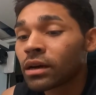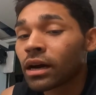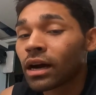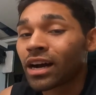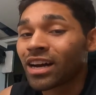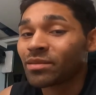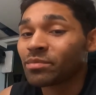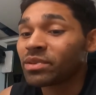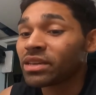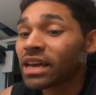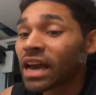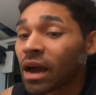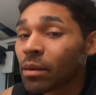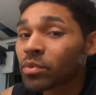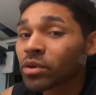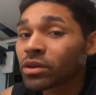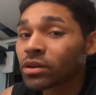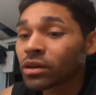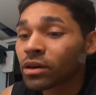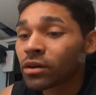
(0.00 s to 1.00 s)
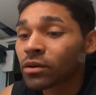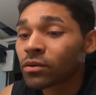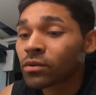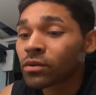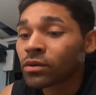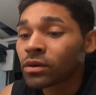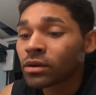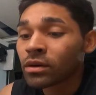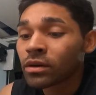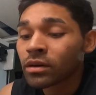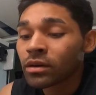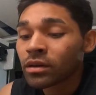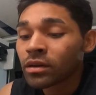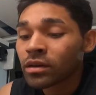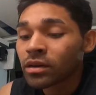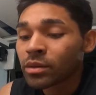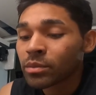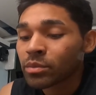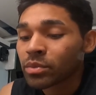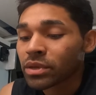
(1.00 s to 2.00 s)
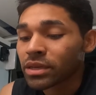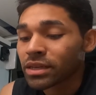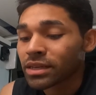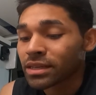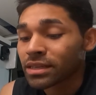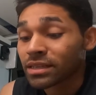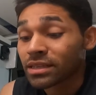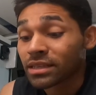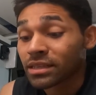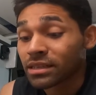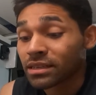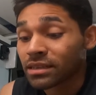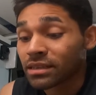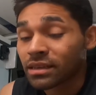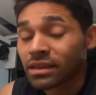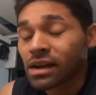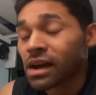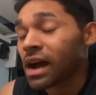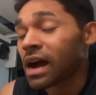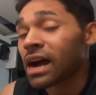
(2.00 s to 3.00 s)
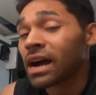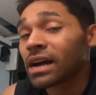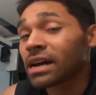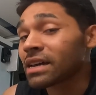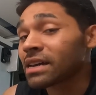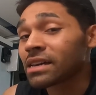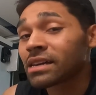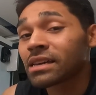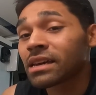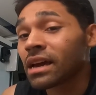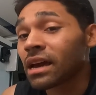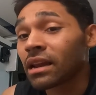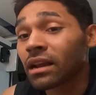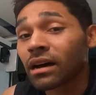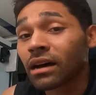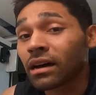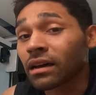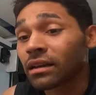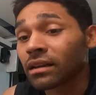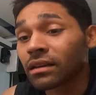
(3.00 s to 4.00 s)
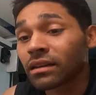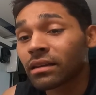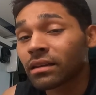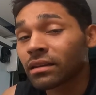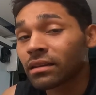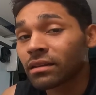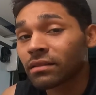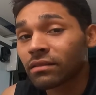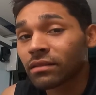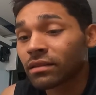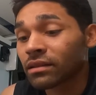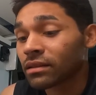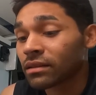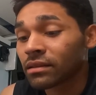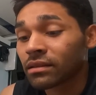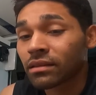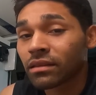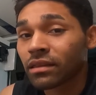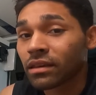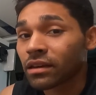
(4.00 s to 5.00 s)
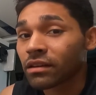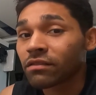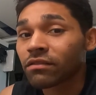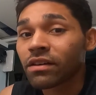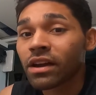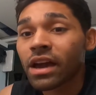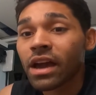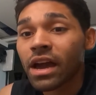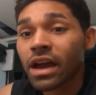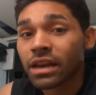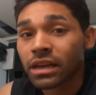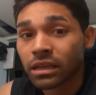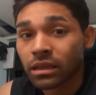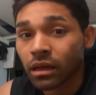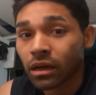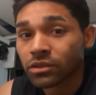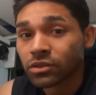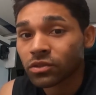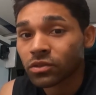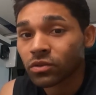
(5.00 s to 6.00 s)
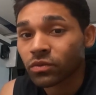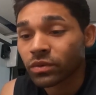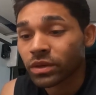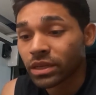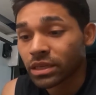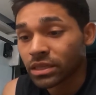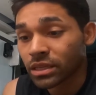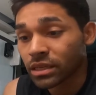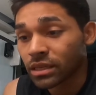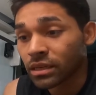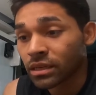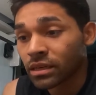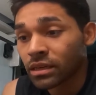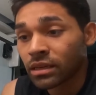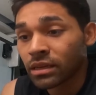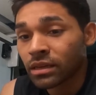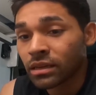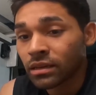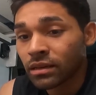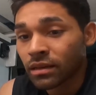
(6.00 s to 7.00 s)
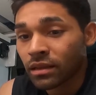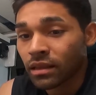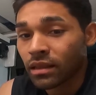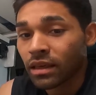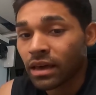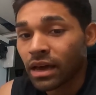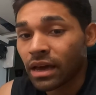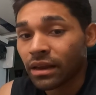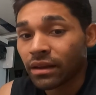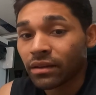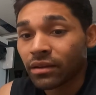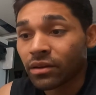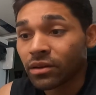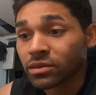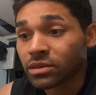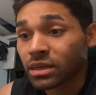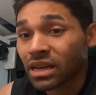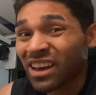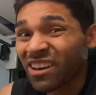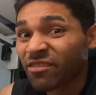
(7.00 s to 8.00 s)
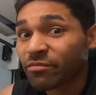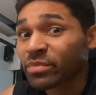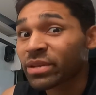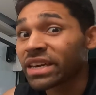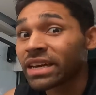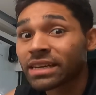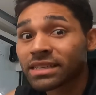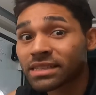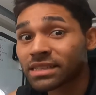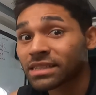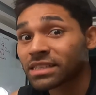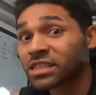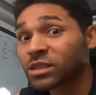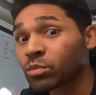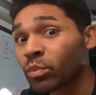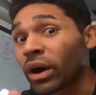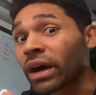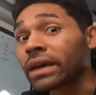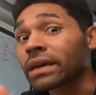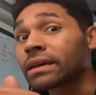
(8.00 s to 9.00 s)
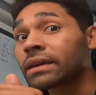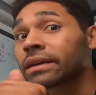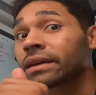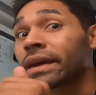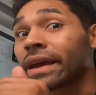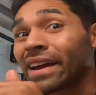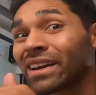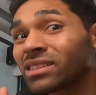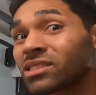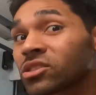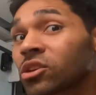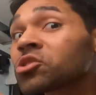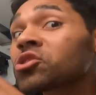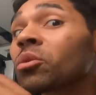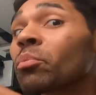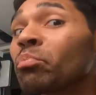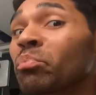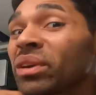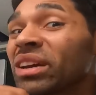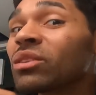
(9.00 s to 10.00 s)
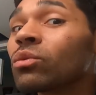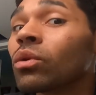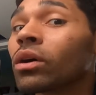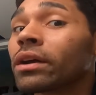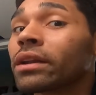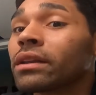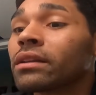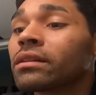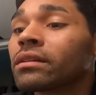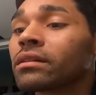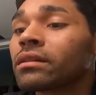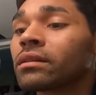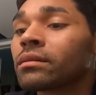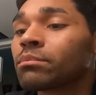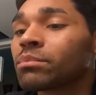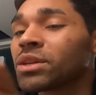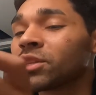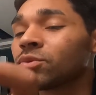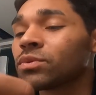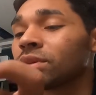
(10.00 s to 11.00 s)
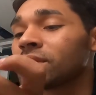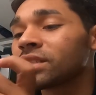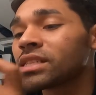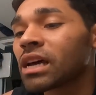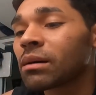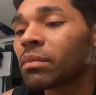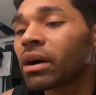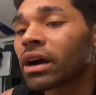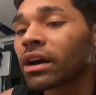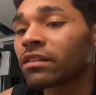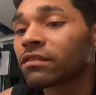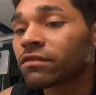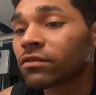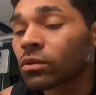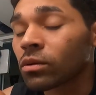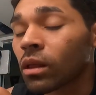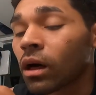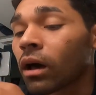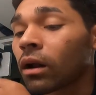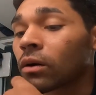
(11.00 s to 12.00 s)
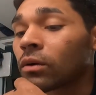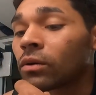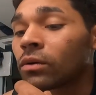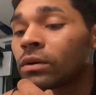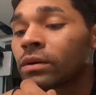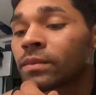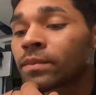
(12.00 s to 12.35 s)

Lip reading: I'd be happy to know, because I cannot think of any logical reason that there's an FPS spike, and such a big one, between semi and full auto.